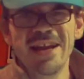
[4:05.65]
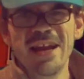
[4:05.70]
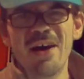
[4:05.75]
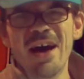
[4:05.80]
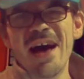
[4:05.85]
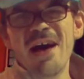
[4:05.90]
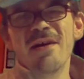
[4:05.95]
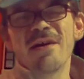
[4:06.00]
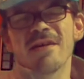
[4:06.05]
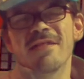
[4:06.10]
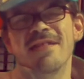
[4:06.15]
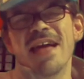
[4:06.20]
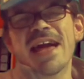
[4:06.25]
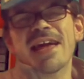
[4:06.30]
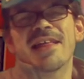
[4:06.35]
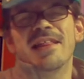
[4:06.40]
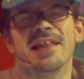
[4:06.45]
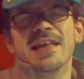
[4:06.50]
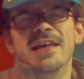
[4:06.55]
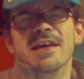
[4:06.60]
Now, how
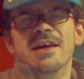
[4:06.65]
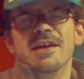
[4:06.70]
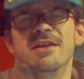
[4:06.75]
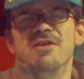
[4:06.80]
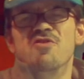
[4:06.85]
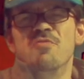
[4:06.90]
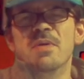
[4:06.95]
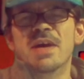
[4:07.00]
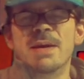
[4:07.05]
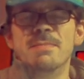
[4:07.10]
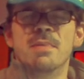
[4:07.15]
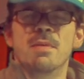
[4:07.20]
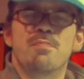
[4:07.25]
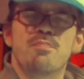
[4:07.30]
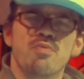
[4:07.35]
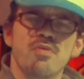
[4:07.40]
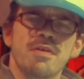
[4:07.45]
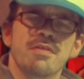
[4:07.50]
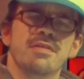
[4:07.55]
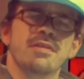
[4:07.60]
exactly did you become a
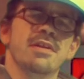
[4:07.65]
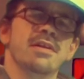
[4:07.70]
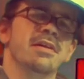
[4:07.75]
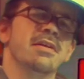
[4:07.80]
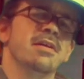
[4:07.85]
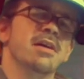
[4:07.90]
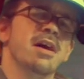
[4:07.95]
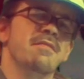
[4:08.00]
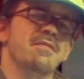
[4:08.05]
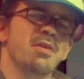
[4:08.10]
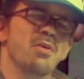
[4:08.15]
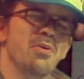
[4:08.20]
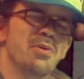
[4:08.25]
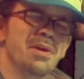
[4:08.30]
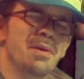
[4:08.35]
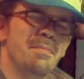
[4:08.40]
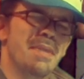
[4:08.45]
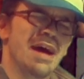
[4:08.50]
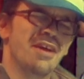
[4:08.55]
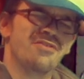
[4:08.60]
prisoner of your own
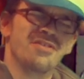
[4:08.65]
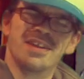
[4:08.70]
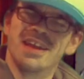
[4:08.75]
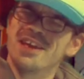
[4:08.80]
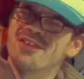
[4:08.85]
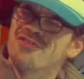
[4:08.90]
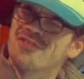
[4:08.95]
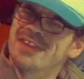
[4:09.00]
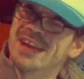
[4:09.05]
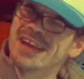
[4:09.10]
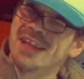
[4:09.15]
imagination,